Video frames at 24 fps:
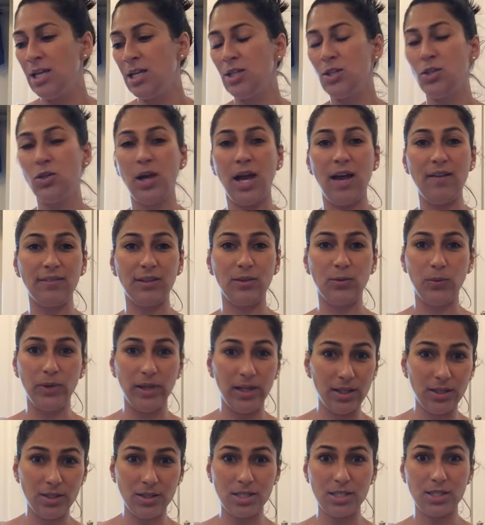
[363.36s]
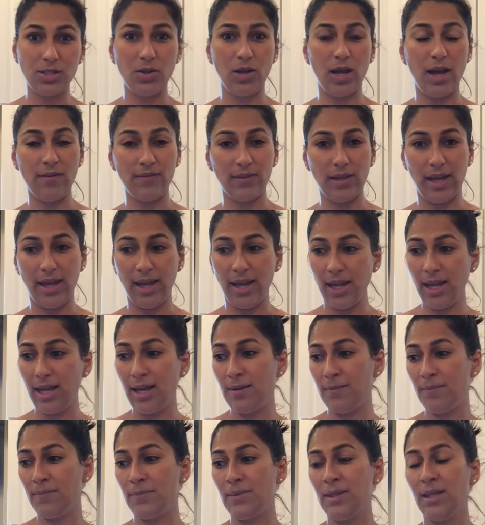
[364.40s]
You have the wieners, you have the
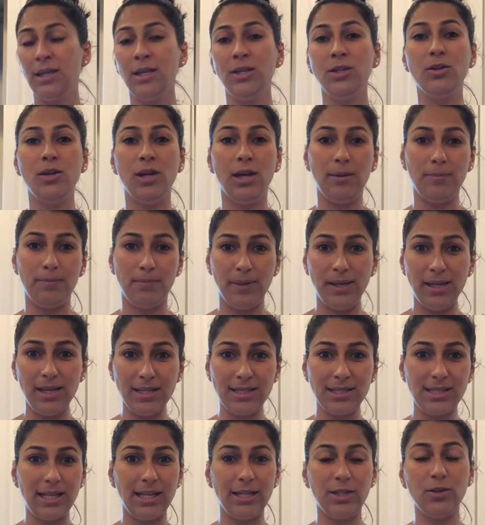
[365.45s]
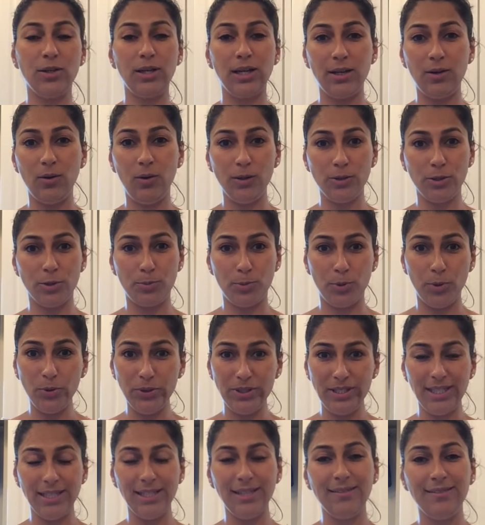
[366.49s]
ham, you have beans, like you get all your
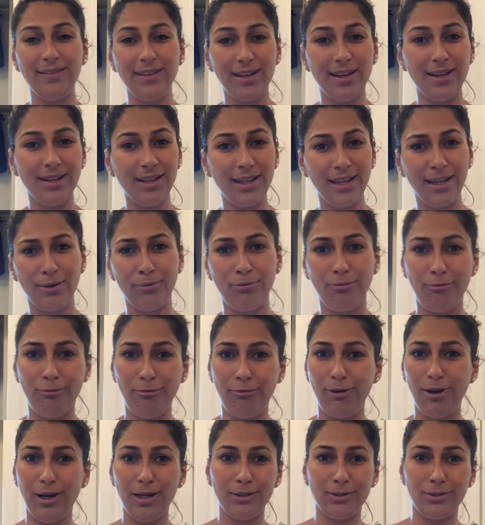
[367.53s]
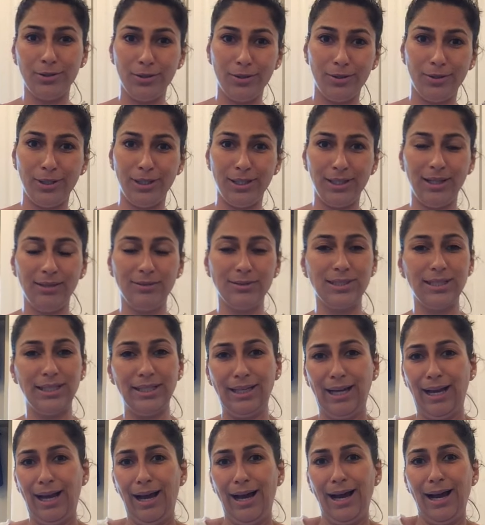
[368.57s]
protein in there. Like what do you need?" I was
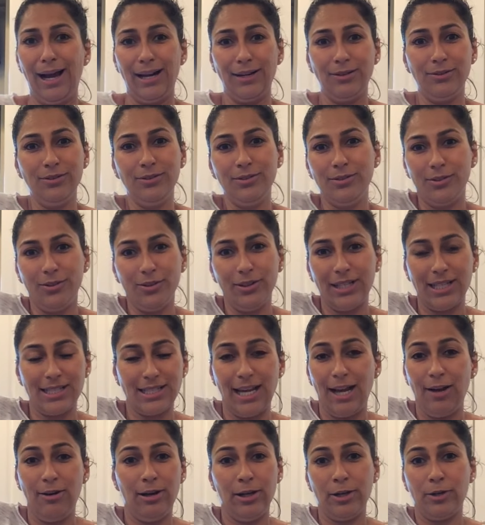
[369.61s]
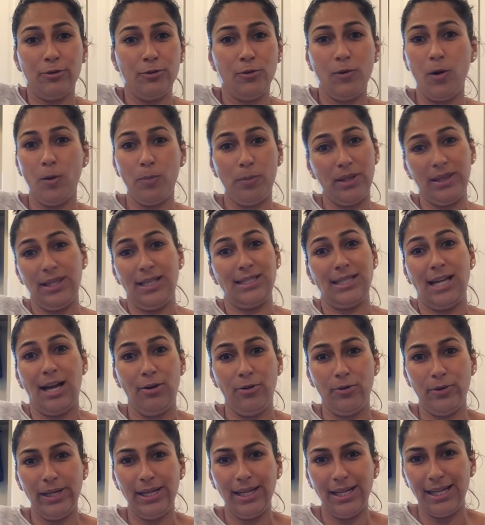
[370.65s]
like, I don't know. That's how I grew up and that's
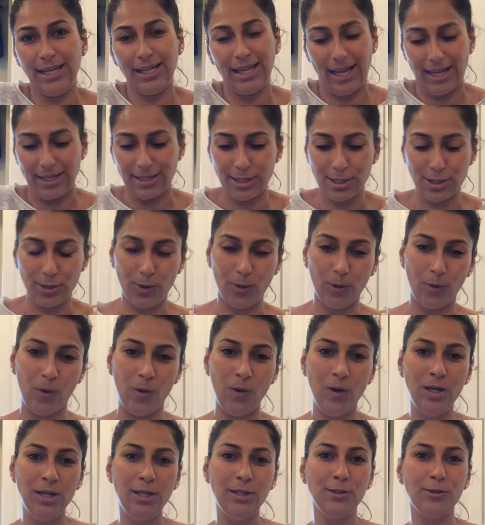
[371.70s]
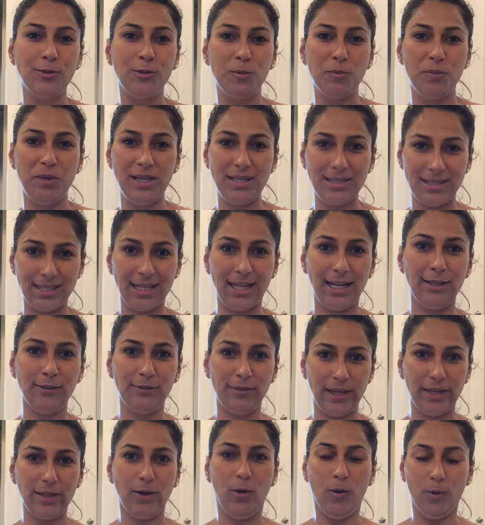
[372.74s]
how we eat it. So to me, it's kind of
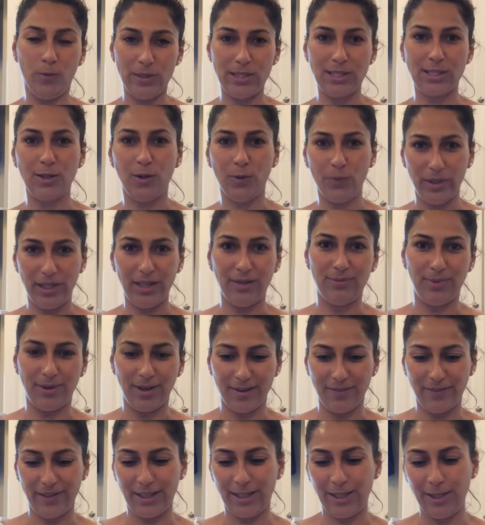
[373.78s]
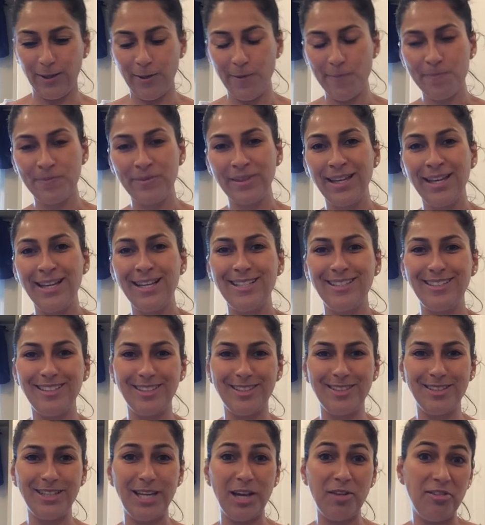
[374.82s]
like always go with a barbecue. So
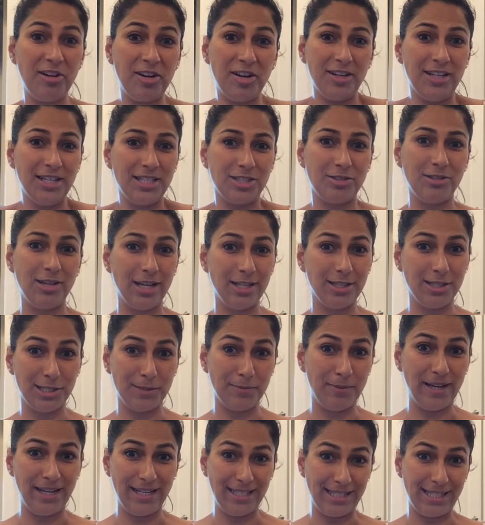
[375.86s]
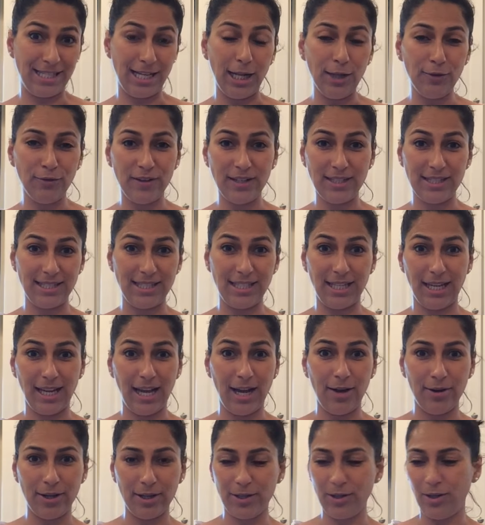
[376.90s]
today we're gonna try just by itself and see
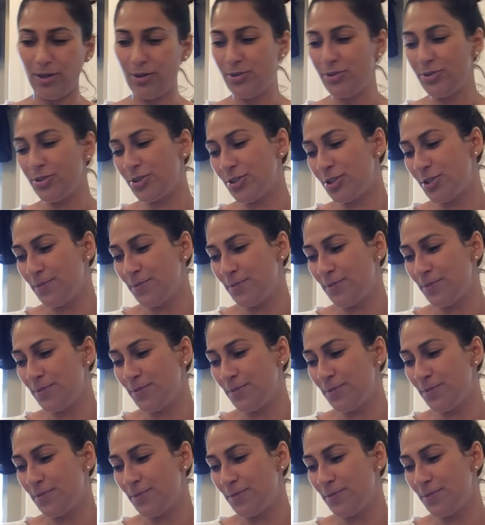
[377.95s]
how it goes.